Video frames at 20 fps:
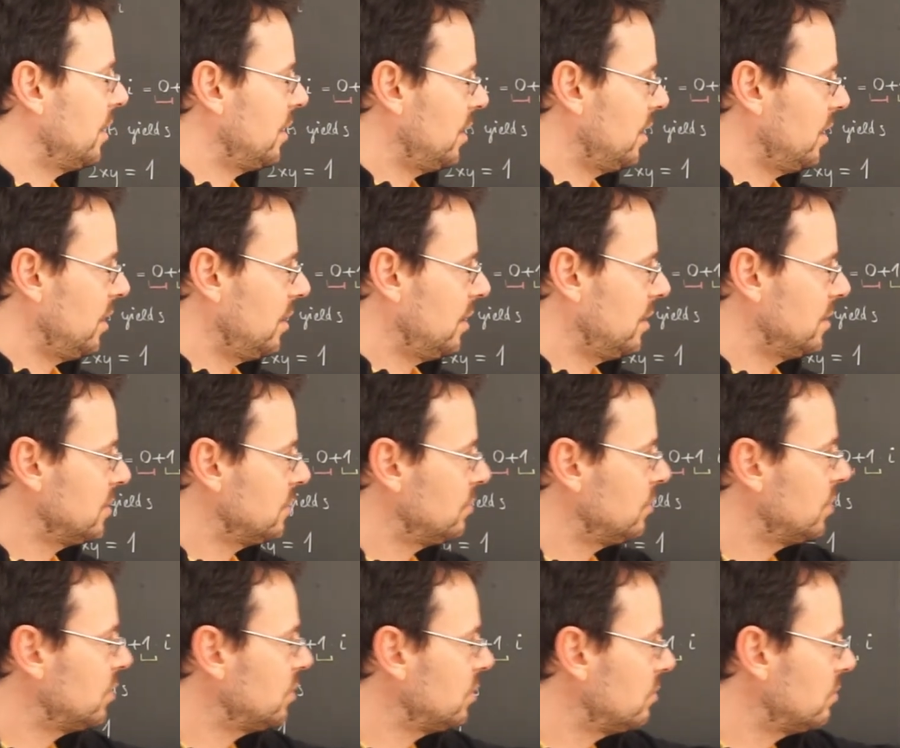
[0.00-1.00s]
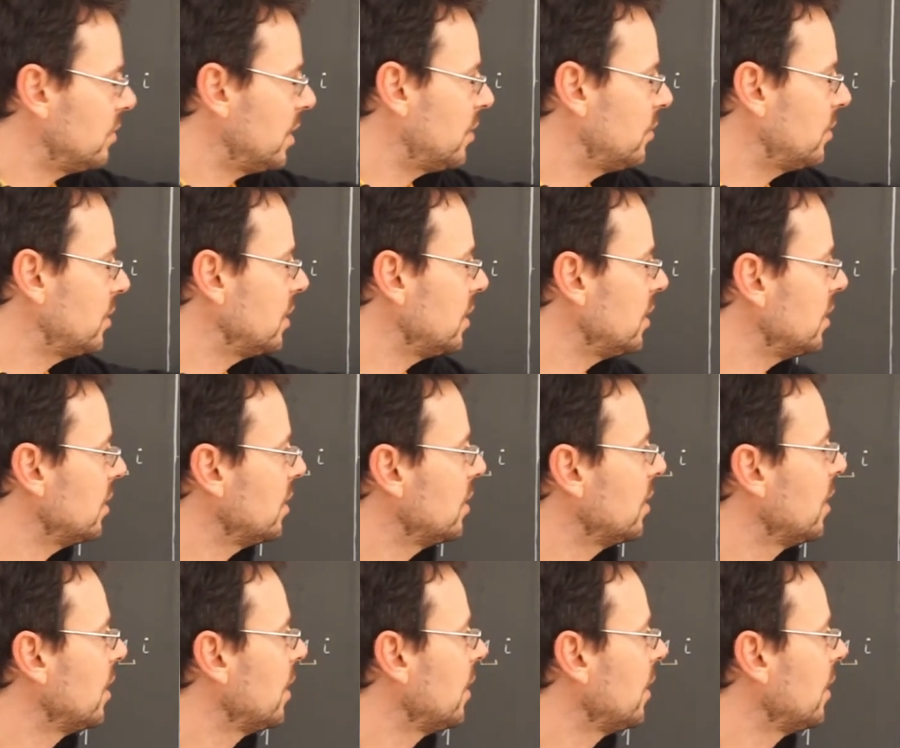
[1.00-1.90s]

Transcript: I switched around here